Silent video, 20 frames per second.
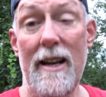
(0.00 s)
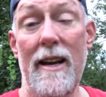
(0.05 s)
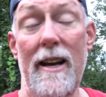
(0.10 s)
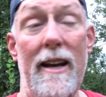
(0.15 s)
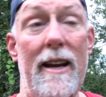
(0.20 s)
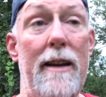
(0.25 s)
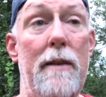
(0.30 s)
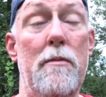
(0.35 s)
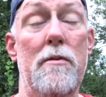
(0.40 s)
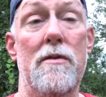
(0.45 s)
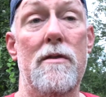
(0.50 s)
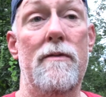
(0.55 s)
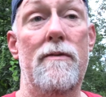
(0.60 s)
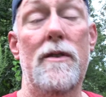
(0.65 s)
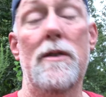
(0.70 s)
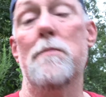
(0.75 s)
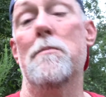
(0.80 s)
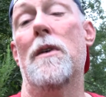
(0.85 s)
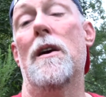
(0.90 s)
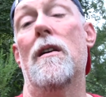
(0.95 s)
he was a
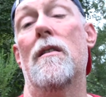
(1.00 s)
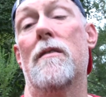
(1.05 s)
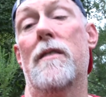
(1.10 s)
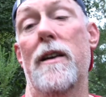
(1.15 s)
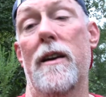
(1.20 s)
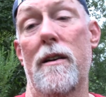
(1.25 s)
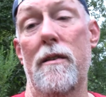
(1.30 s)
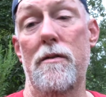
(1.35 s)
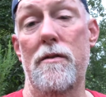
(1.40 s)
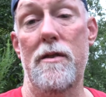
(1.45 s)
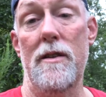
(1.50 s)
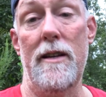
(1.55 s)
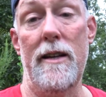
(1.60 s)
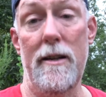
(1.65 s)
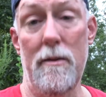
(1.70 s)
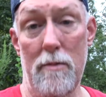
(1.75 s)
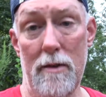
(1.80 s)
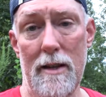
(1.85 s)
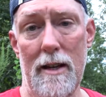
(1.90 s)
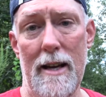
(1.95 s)
football coach, and
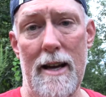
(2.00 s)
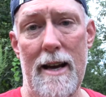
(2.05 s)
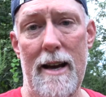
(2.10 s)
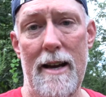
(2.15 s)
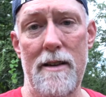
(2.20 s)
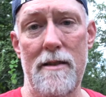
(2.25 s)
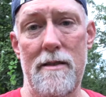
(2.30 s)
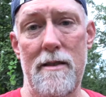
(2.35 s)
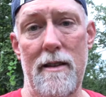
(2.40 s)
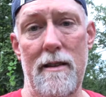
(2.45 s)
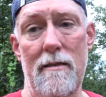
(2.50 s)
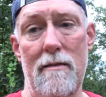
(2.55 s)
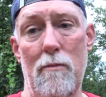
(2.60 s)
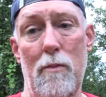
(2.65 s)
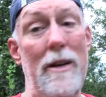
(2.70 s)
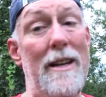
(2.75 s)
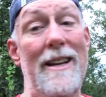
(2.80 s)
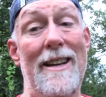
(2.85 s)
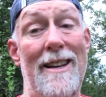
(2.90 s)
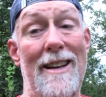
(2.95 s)
he realized that
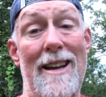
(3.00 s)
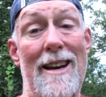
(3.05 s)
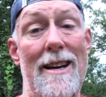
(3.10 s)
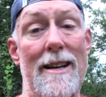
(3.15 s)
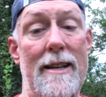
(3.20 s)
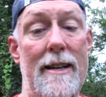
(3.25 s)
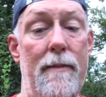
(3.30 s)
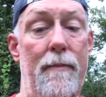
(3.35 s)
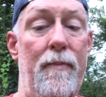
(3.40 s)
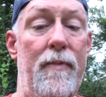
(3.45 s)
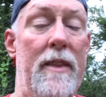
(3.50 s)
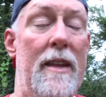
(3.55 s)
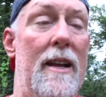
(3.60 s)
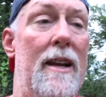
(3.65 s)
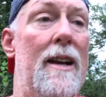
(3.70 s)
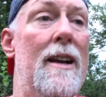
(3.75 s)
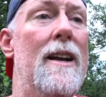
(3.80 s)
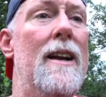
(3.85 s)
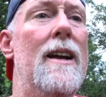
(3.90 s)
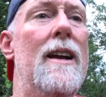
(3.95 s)
we didn't like it.
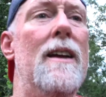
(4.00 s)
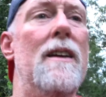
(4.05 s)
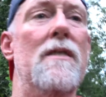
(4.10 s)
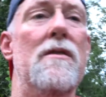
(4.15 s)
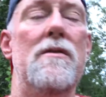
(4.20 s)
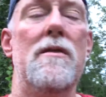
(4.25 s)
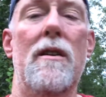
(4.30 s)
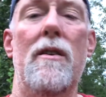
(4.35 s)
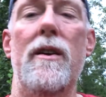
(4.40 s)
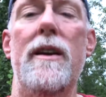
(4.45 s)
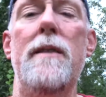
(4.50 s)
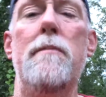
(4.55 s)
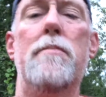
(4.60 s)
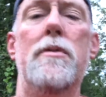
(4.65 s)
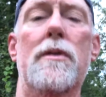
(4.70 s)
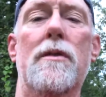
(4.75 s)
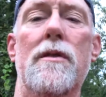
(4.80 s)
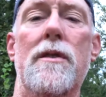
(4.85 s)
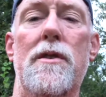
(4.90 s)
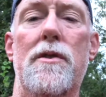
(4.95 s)
So he
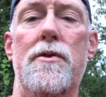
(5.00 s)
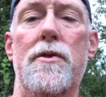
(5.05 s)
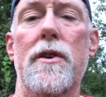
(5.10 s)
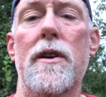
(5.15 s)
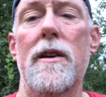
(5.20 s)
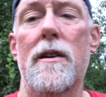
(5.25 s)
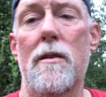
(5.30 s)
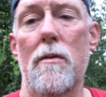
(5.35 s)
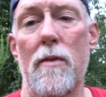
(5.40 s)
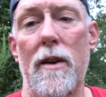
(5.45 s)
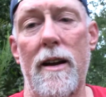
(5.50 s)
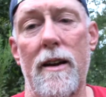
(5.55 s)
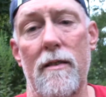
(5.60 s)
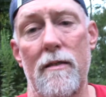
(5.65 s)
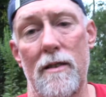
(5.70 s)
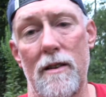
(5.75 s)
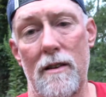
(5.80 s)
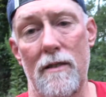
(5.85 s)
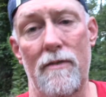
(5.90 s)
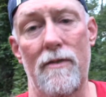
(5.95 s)
pulled his truck
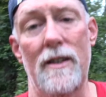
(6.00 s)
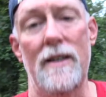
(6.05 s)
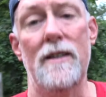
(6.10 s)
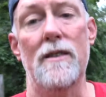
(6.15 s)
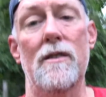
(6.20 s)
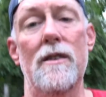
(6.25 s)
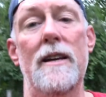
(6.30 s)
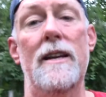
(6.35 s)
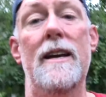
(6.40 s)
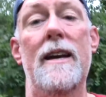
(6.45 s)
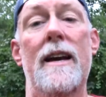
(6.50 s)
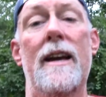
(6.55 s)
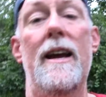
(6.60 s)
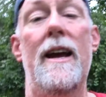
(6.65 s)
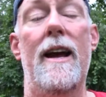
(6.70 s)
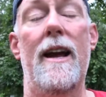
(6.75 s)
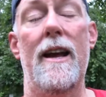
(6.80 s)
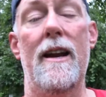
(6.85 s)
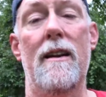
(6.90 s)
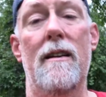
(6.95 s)
around to the field,
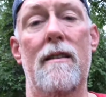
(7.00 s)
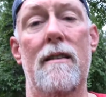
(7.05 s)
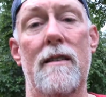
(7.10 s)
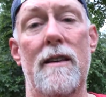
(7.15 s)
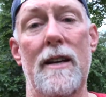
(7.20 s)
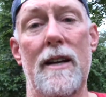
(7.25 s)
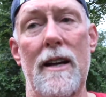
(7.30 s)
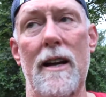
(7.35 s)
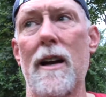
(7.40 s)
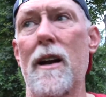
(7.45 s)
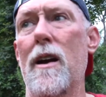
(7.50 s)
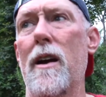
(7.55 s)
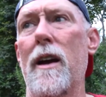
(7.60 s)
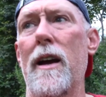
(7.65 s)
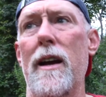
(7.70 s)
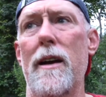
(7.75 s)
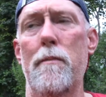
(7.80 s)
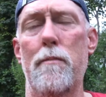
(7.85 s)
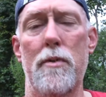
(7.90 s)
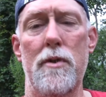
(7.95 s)
and
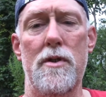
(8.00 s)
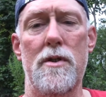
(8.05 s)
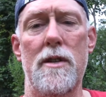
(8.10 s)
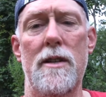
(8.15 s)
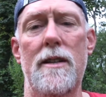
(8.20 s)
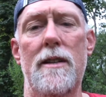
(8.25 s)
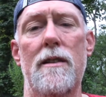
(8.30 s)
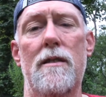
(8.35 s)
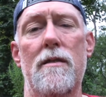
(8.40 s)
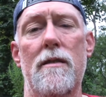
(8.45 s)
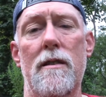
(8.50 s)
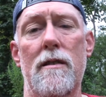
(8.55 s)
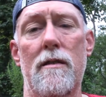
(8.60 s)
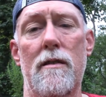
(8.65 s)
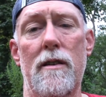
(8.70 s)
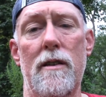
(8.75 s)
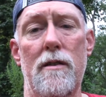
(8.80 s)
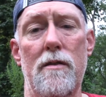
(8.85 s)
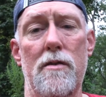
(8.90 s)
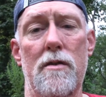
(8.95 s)
he proceeded to
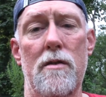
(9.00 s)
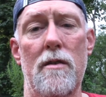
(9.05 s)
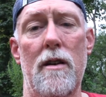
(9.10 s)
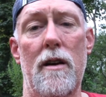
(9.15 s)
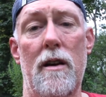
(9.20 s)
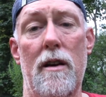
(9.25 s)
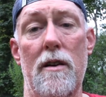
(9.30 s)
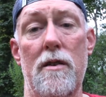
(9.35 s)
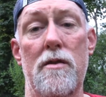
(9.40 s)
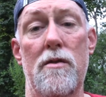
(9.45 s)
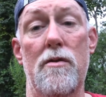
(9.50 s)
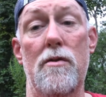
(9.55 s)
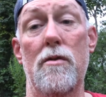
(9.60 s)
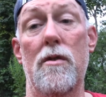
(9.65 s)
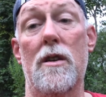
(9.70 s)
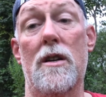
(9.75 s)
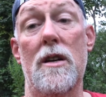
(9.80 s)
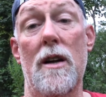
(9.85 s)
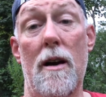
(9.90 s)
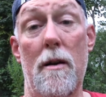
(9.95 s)
introduce us to
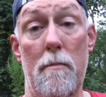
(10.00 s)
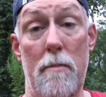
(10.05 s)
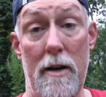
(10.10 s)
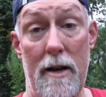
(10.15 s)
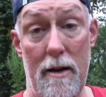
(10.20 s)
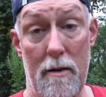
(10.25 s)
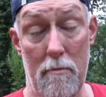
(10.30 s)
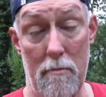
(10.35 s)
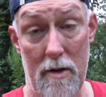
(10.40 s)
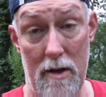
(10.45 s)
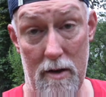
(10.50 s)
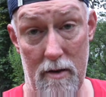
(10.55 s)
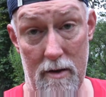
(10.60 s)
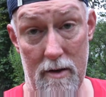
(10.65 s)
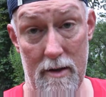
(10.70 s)
a compound bow.